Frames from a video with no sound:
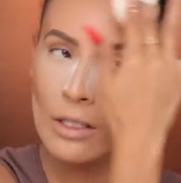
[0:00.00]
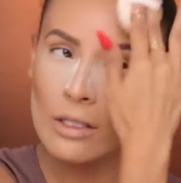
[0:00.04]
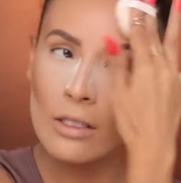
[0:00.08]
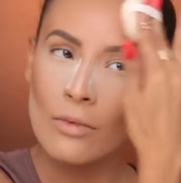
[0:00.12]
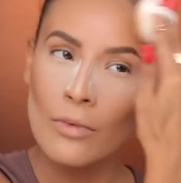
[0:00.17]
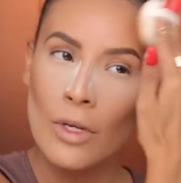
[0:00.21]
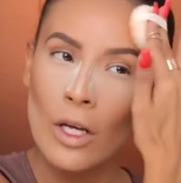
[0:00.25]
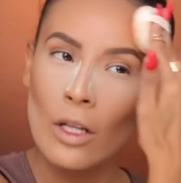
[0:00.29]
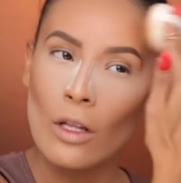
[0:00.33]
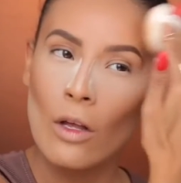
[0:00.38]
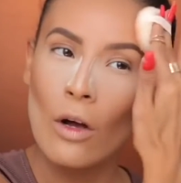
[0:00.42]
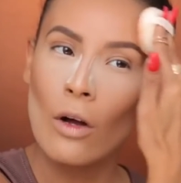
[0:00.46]
this to
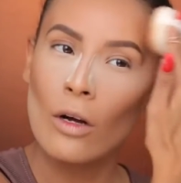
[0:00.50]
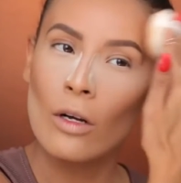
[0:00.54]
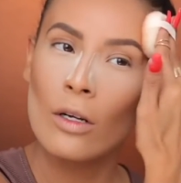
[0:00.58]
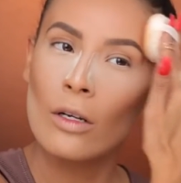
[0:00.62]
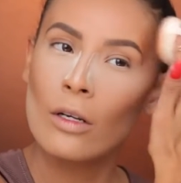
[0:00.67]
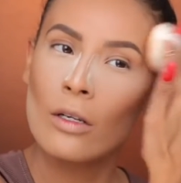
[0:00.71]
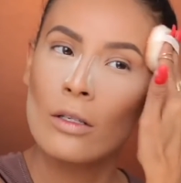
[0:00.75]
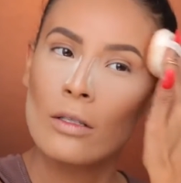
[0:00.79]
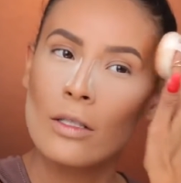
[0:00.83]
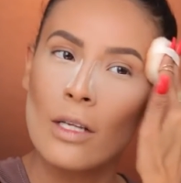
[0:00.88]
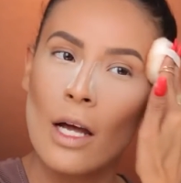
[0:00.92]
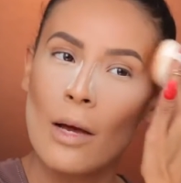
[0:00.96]
me a
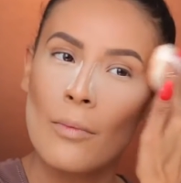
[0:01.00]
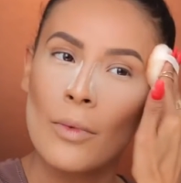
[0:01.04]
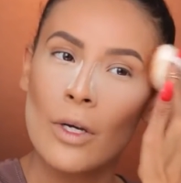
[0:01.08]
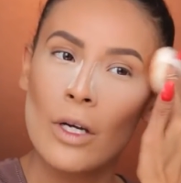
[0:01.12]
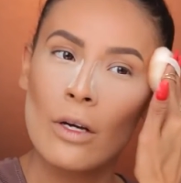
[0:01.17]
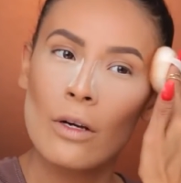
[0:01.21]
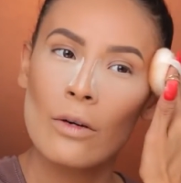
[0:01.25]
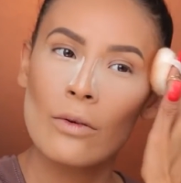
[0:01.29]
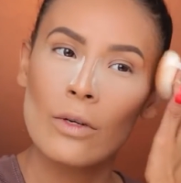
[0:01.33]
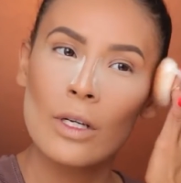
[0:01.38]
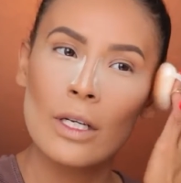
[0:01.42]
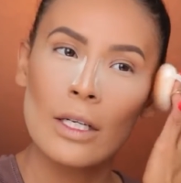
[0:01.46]
long time
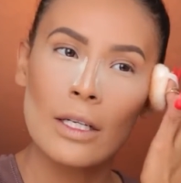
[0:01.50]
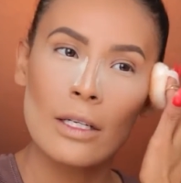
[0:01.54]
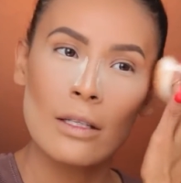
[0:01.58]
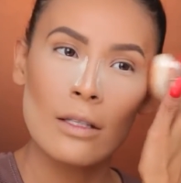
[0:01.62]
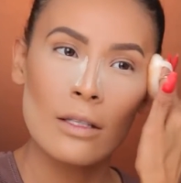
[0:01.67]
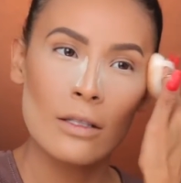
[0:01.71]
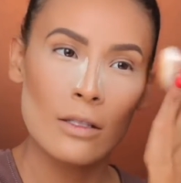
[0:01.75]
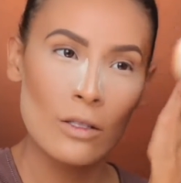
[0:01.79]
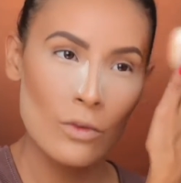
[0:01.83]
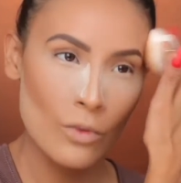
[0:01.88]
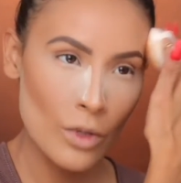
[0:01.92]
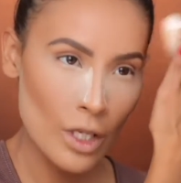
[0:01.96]
ago, and
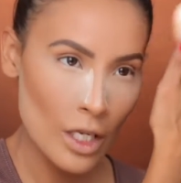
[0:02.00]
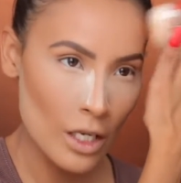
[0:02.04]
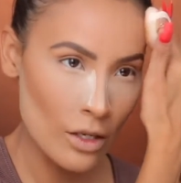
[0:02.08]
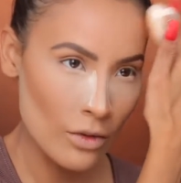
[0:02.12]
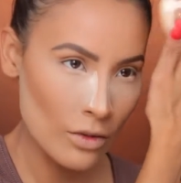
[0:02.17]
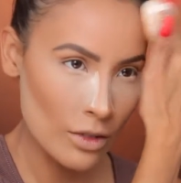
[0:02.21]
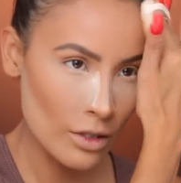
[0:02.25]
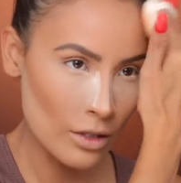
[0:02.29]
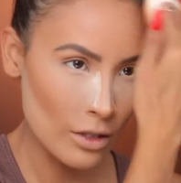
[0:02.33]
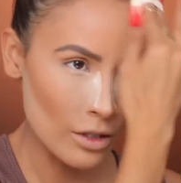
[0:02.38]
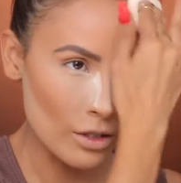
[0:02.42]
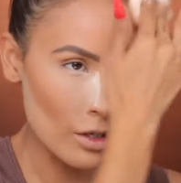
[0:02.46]
this is what he
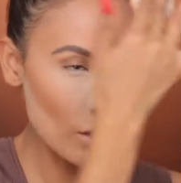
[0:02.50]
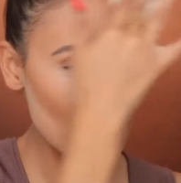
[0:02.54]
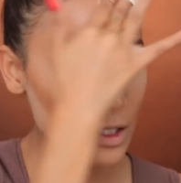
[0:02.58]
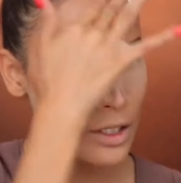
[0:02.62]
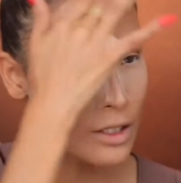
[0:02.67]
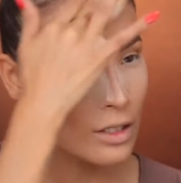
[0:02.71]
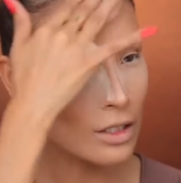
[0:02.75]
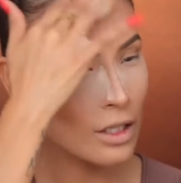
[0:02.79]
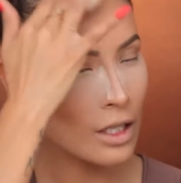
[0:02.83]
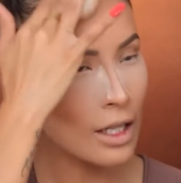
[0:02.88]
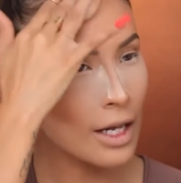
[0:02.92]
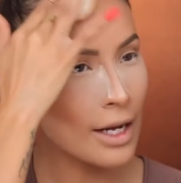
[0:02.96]
uses on all
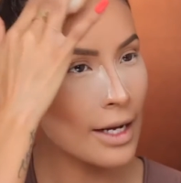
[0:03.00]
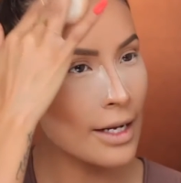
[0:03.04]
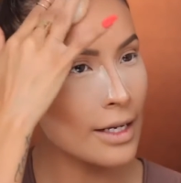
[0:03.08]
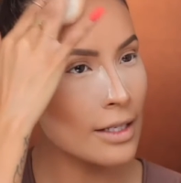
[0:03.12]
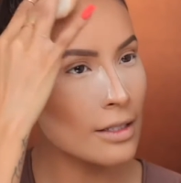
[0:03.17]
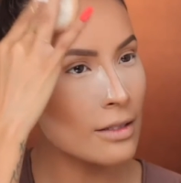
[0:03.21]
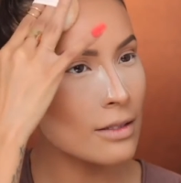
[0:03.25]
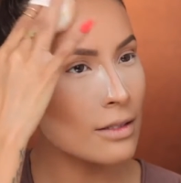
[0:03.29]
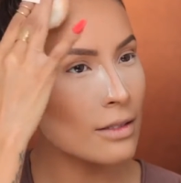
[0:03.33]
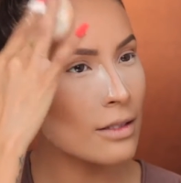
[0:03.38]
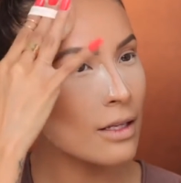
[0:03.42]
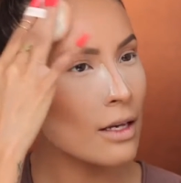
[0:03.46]
his
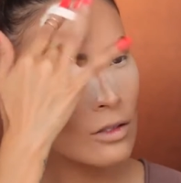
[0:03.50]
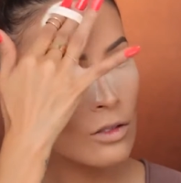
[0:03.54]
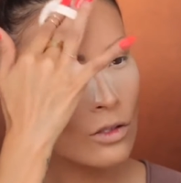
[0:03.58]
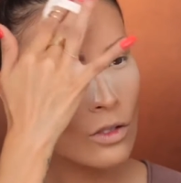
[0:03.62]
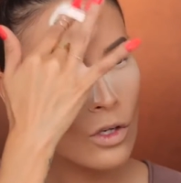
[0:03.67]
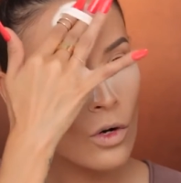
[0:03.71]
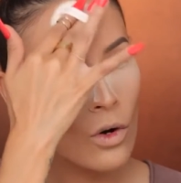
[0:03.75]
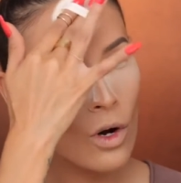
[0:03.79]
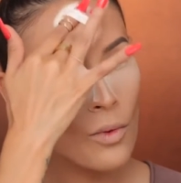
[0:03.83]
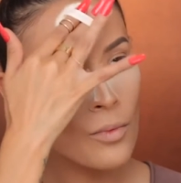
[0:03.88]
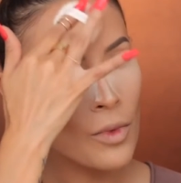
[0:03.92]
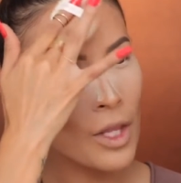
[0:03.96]
clients.
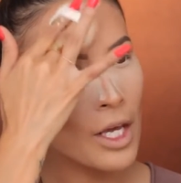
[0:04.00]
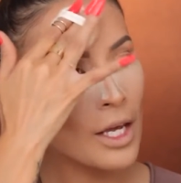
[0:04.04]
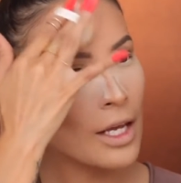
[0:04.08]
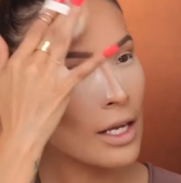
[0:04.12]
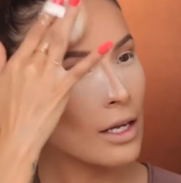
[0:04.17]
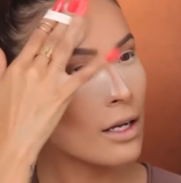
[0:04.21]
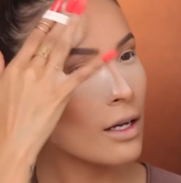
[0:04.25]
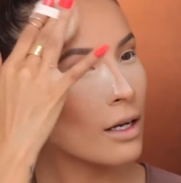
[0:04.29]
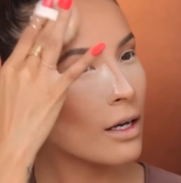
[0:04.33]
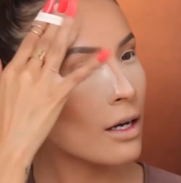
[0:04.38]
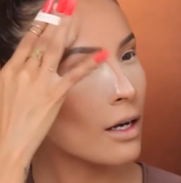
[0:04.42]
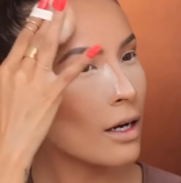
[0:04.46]
So I'm
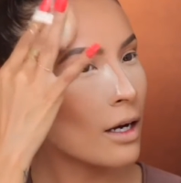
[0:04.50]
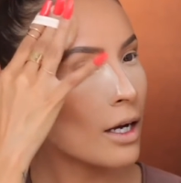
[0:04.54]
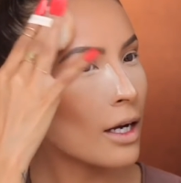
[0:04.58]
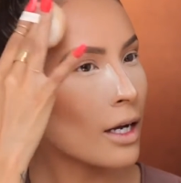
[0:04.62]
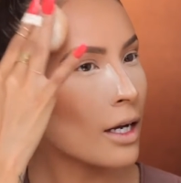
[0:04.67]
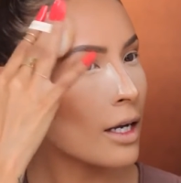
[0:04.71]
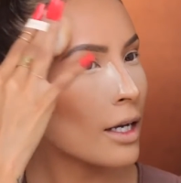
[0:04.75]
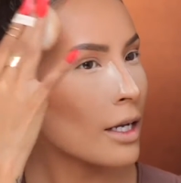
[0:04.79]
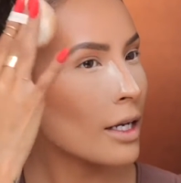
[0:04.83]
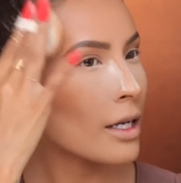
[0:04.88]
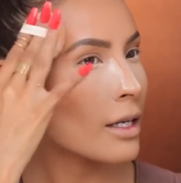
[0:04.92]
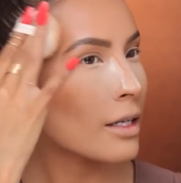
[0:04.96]
like,
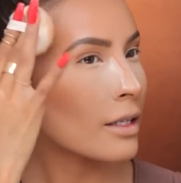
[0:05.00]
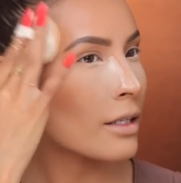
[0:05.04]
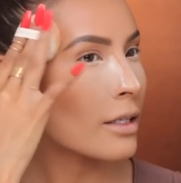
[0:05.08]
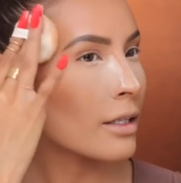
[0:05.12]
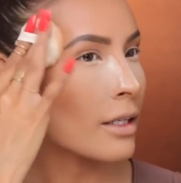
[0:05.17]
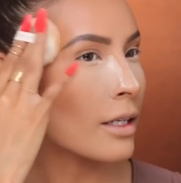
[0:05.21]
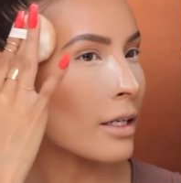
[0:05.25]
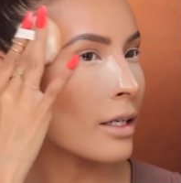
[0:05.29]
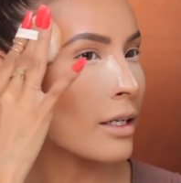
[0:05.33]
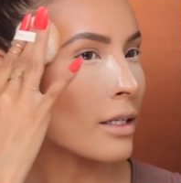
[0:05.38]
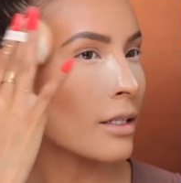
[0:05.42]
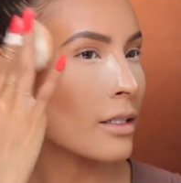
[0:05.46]
I
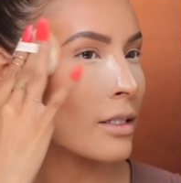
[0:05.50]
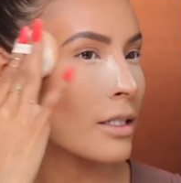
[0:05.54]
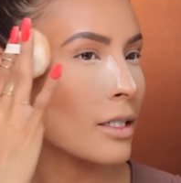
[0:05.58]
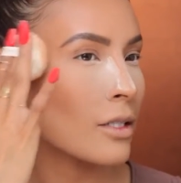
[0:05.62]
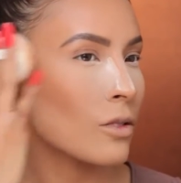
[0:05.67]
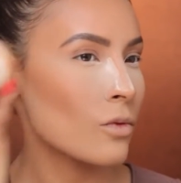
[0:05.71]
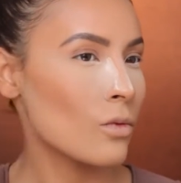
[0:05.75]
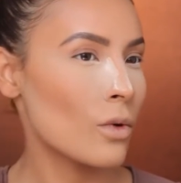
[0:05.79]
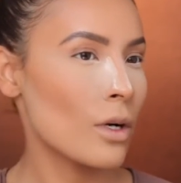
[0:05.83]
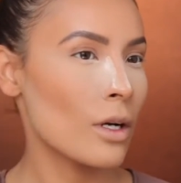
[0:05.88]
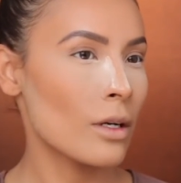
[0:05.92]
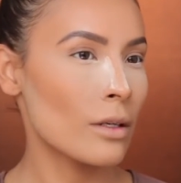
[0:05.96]
need it
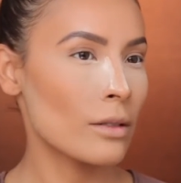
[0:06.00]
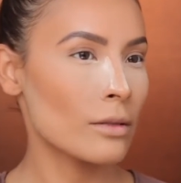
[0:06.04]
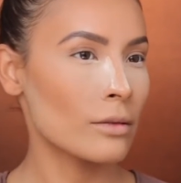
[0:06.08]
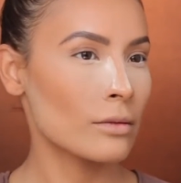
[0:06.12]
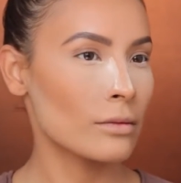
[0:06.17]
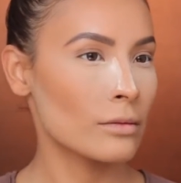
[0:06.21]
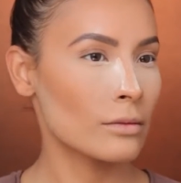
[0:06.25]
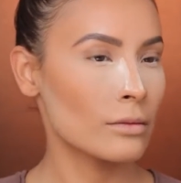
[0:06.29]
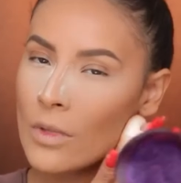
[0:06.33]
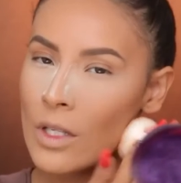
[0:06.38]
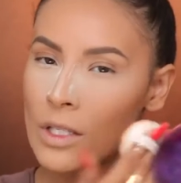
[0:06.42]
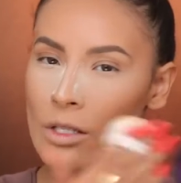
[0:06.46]
as well.
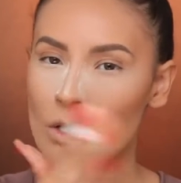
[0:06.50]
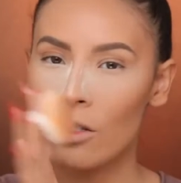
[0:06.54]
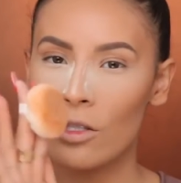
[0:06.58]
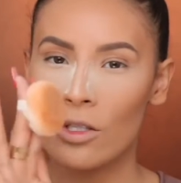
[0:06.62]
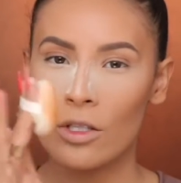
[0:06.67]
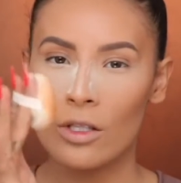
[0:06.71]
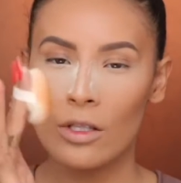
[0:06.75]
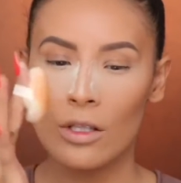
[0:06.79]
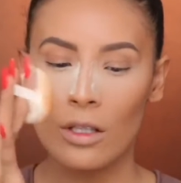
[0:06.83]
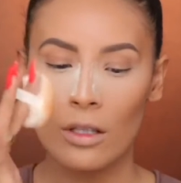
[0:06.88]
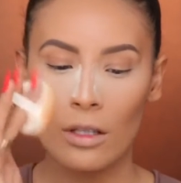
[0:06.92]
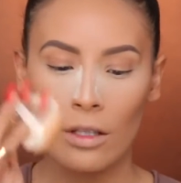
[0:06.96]
This is
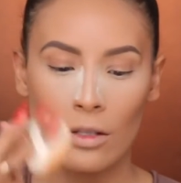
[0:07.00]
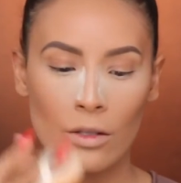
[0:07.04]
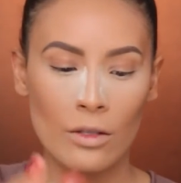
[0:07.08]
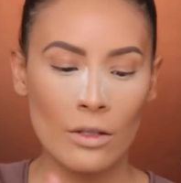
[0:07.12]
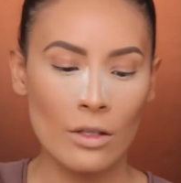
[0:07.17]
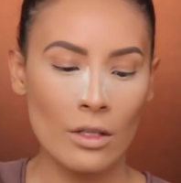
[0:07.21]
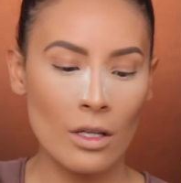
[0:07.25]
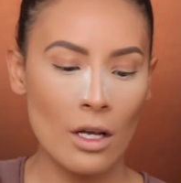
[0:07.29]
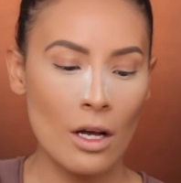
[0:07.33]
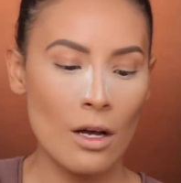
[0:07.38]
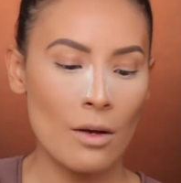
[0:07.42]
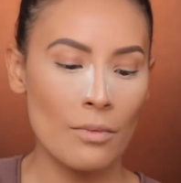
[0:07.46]
just the
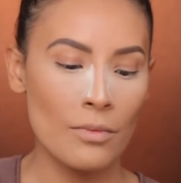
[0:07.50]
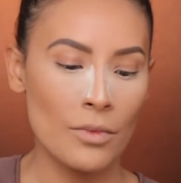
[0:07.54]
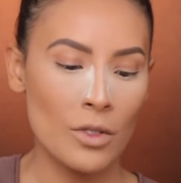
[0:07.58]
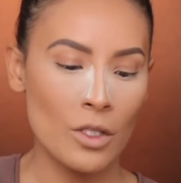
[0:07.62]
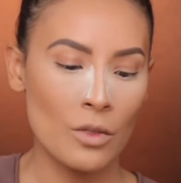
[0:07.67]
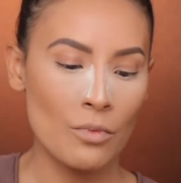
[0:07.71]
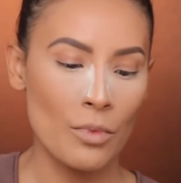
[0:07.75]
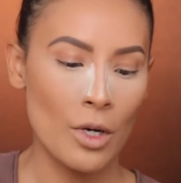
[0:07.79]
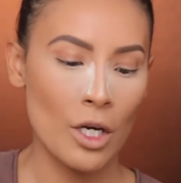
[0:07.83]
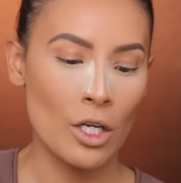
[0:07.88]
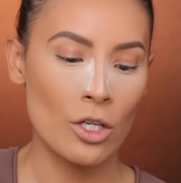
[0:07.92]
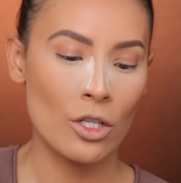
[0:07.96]
little
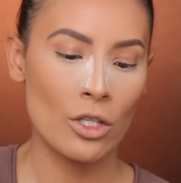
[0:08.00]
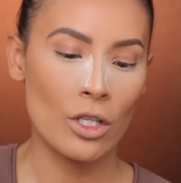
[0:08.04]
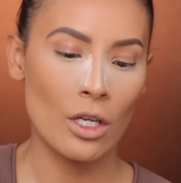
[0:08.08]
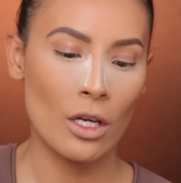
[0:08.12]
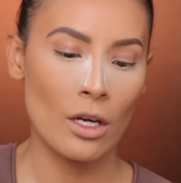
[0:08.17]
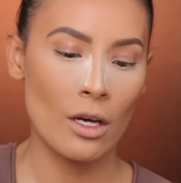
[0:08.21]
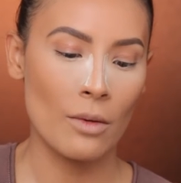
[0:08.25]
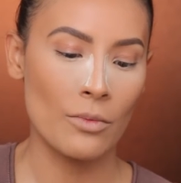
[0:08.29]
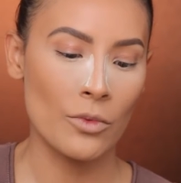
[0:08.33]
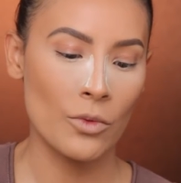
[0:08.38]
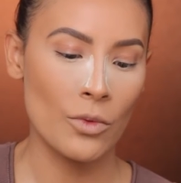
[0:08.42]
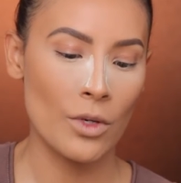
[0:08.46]
sponge that
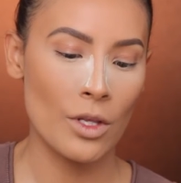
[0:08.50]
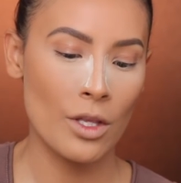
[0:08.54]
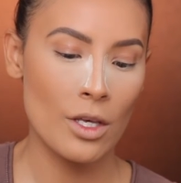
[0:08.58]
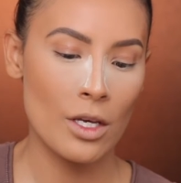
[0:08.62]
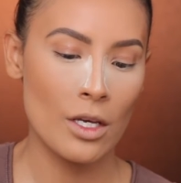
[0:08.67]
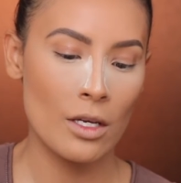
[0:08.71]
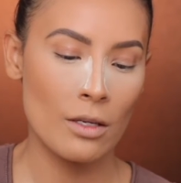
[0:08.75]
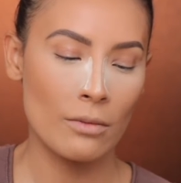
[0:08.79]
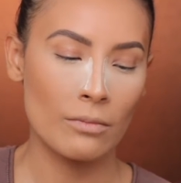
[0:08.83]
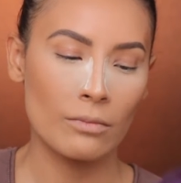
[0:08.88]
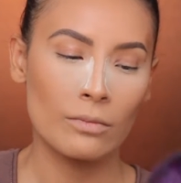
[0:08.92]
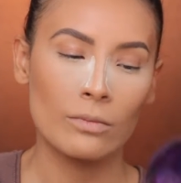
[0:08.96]
comes with it.